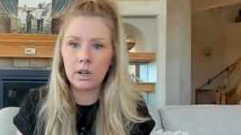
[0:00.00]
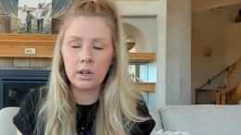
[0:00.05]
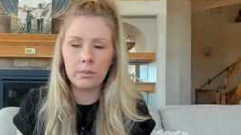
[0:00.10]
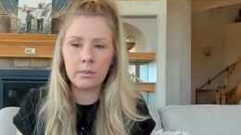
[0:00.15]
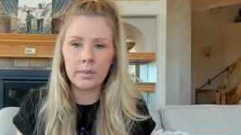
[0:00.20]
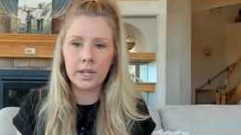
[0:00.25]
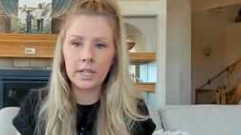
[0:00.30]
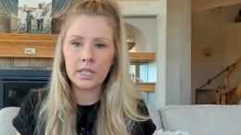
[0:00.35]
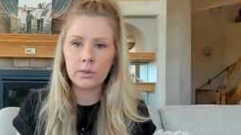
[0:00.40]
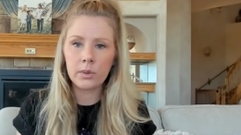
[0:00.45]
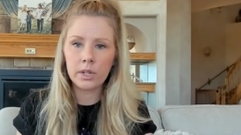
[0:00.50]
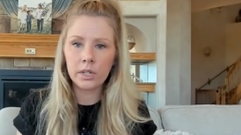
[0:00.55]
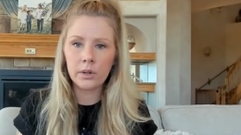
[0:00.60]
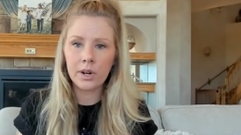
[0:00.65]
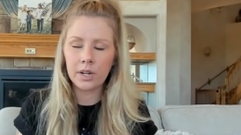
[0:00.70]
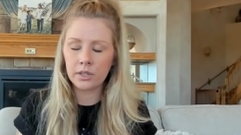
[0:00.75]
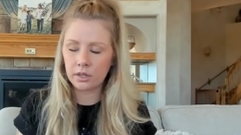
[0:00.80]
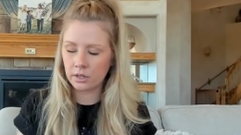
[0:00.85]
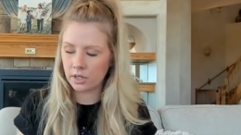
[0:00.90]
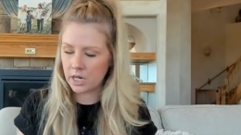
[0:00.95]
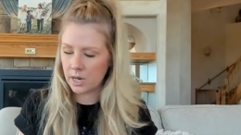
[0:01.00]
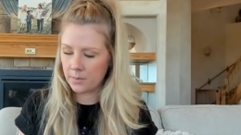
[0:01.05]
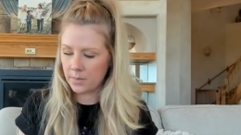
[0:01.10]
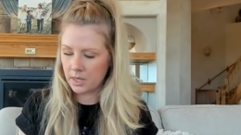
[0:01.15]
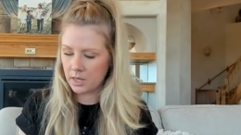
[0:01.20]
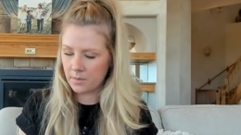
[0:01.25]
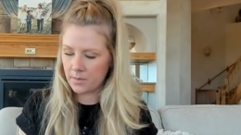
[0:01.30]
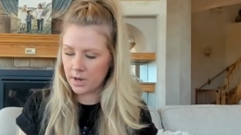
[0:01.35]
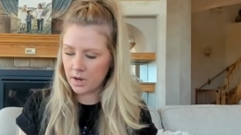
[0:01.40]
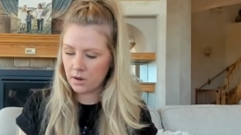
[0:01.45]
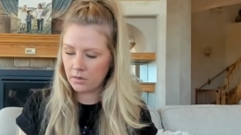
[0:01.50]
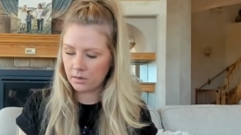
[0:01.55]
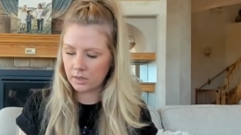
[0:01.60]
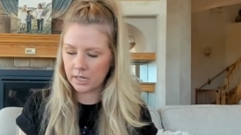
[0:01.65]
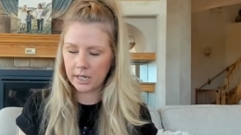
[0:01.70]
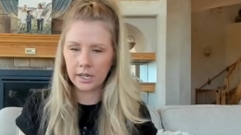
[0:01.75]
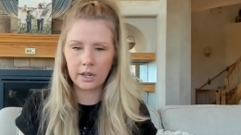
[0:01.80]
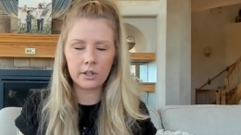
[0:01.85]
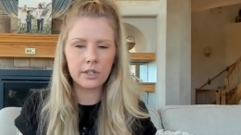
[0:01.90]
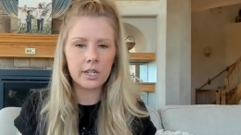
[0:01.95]
minutes while you guys are typing them out.
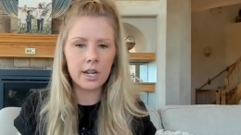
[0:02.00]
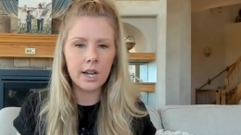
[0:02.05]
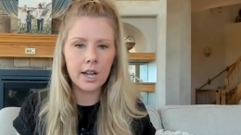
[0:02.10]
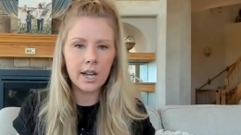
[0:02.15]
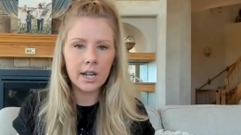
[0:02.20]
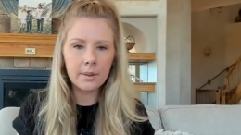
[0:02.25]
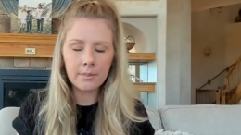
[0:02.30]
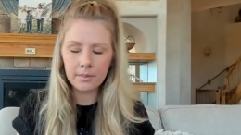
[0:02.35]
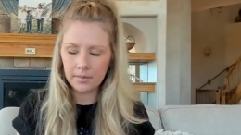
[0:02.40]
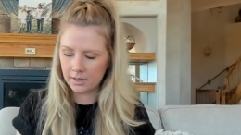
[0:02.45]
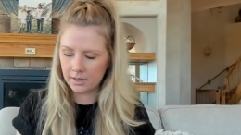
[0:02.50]
Take your time.